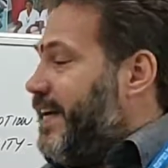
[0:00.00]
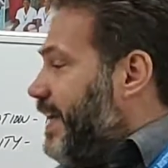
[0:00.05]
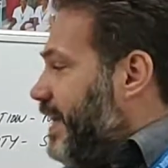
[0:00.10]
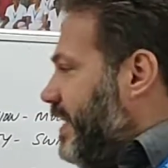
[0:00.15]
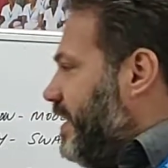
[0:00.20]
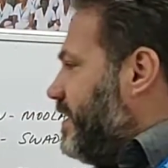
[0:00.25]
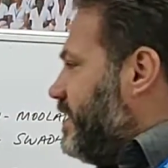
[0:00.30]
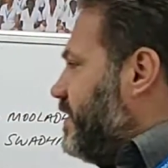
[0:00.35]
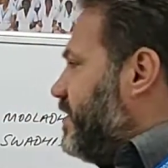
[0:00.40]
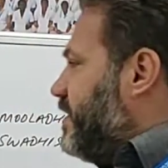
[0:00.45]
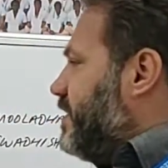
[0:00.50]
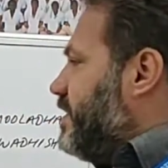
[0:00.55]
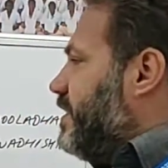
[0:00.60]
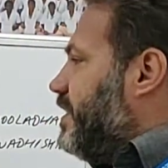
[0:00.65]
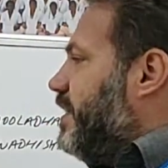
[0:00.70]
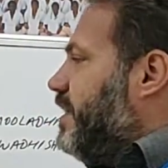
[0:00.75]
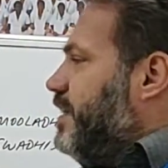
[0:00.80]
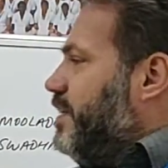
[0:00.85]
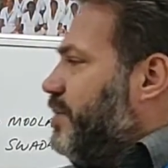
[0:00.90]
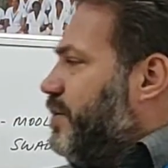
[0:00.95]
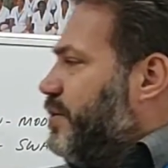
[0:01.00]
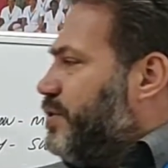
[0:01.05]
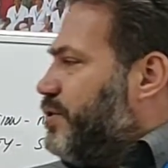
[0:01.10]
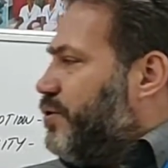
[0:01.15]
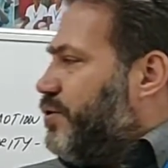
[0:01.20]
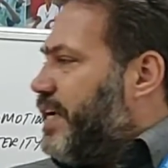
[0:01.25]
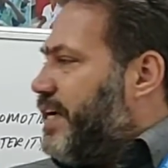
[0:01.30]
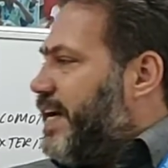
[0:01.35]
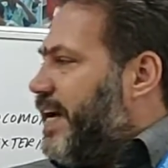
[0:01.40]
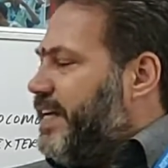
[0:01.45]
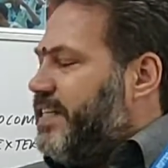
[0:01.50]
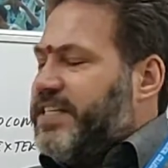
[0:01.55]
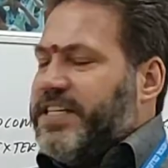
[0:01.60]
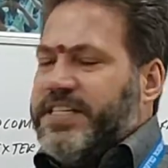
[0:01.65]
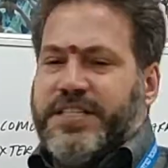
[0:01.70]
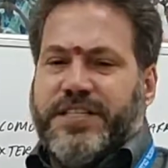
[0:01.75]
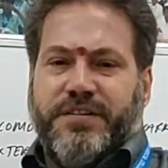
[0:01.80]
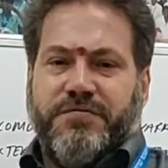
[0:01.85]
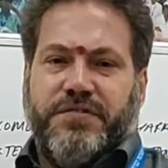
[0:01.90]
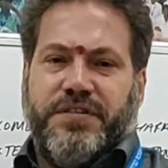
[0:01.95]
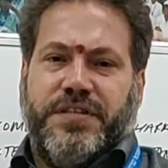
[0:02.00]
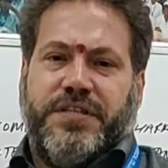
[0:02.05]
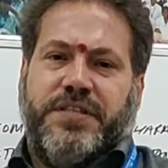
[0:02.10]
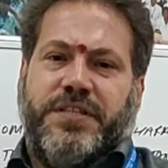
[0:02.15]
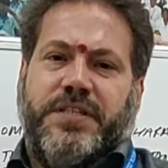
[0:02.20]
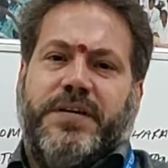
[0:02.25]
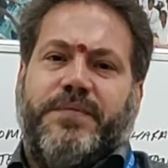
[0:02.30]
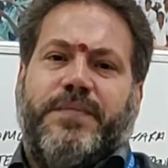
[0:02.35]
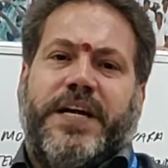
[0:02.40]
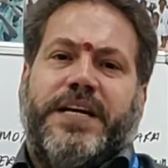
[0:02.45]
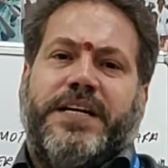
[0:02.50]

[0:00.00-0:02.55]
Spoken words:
is through the digestive system